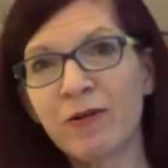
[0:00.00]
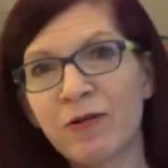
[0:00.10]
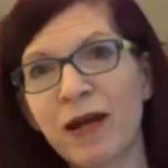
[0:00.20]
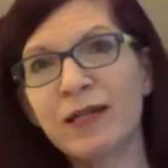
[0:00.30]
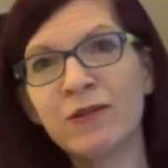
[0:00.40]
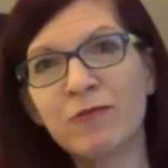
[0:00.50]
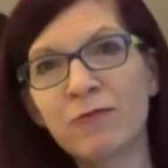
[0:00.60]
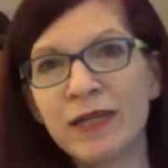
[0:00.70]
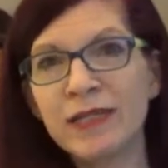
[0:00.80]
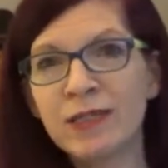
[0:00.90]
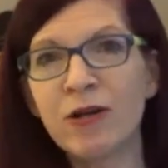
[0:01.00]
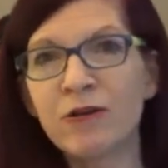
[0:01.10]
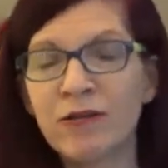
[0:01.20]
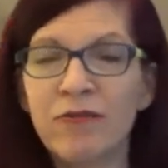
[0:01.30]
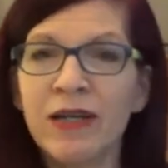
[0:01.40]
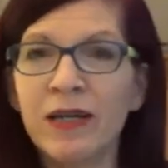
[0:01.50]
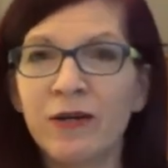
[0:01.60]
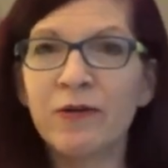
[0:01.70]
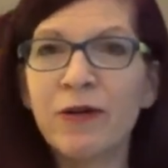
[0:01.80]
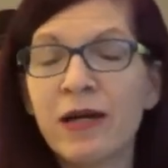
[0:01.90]
or I don't restart the
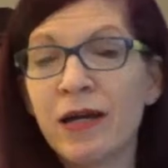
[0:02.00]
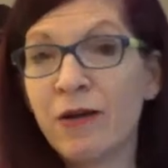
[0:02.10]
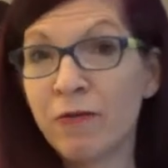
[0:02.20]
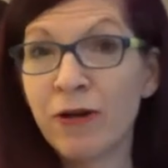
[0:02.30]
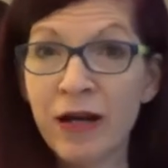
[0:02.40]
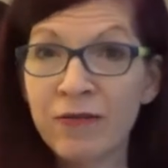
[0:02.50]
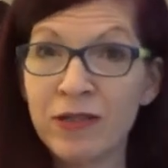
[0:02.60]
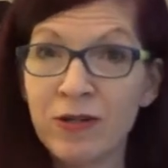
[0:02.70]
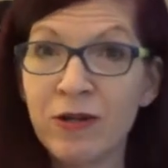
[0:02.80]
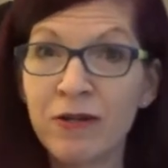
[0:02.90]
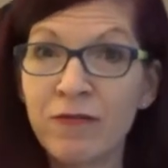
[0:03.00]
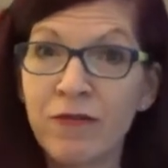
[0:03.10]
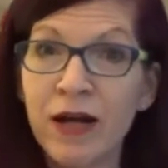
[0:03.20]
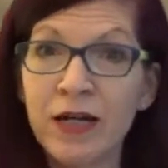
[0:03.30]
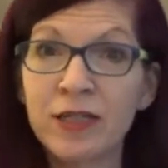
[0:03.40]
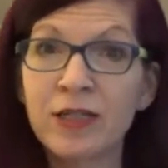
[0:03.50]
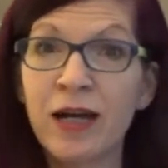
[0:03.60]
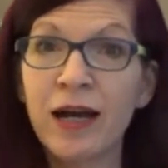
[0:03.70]
video where I've started fresh.